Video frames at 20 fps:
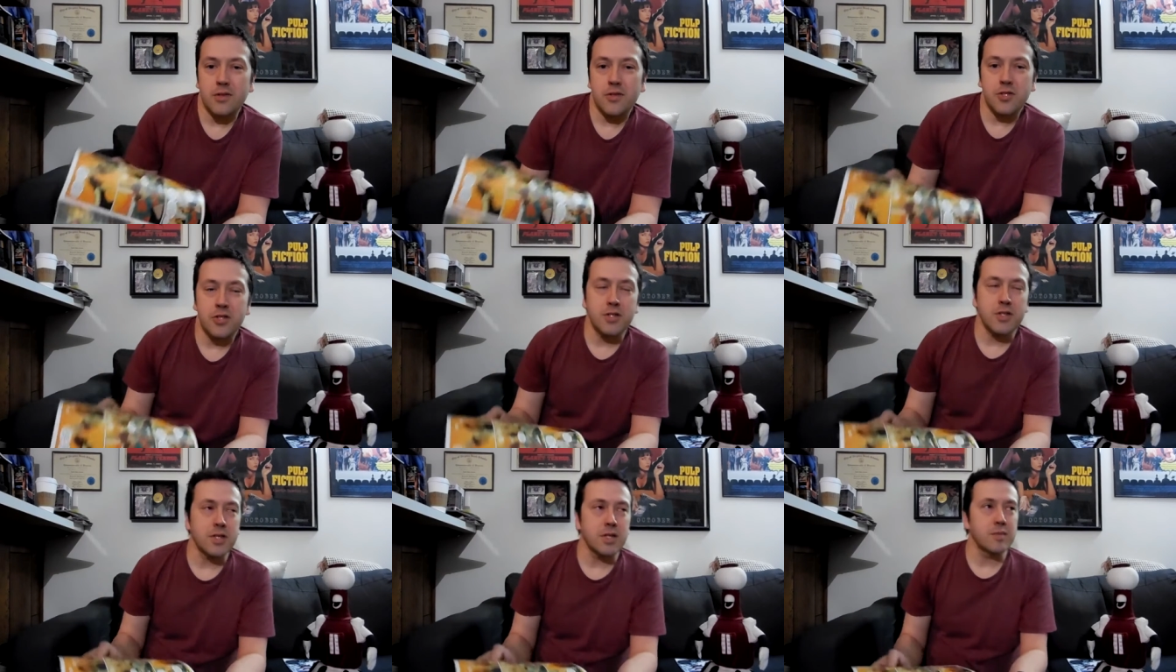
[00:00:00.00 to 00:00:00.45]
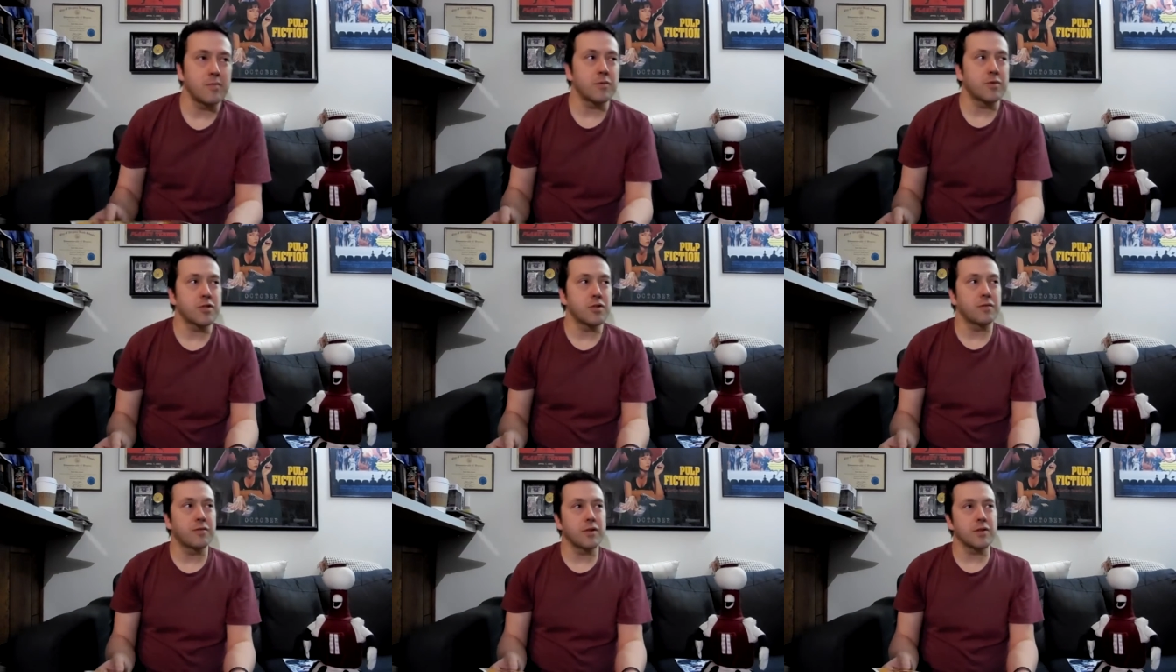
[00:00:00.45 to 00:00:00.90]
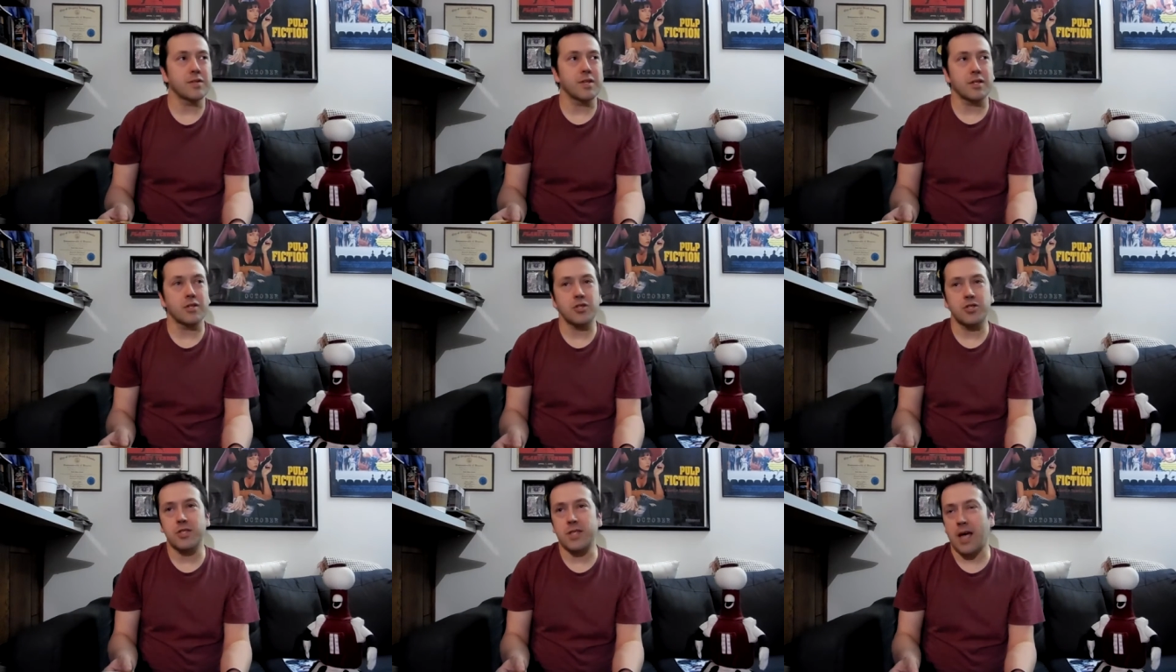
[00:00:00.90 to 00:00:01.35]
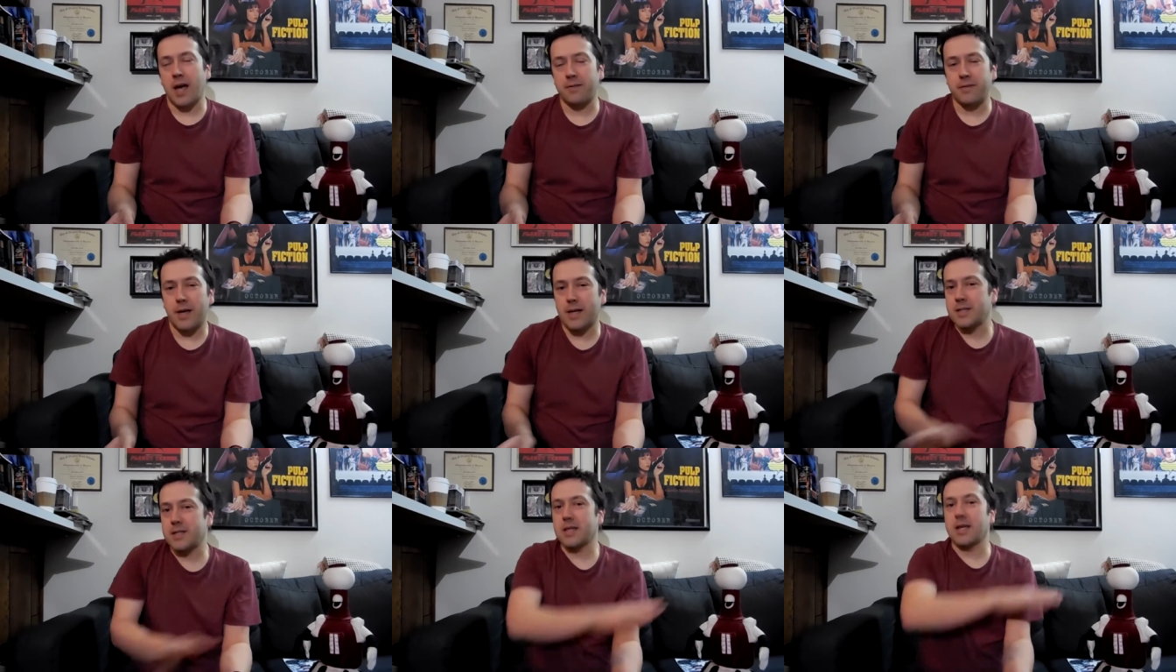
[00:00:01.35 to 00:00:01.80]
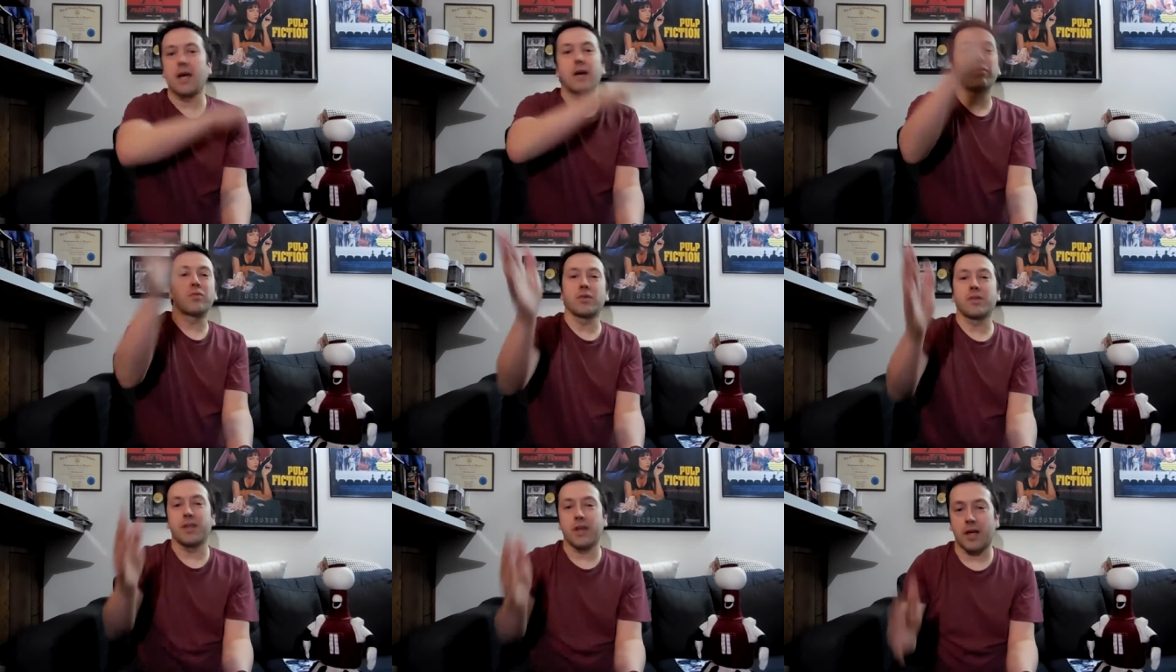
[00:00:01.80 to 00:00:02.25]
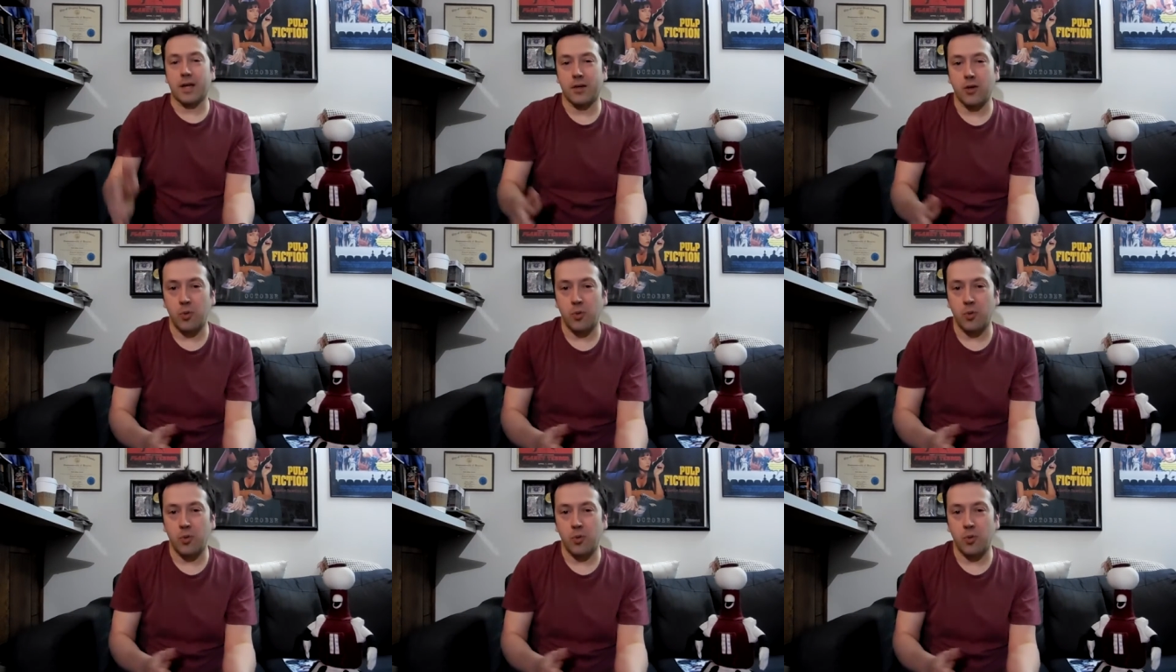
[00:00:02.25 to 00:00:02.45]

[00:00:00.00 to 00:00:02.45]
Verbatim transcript: She feels like she's half-assing everything.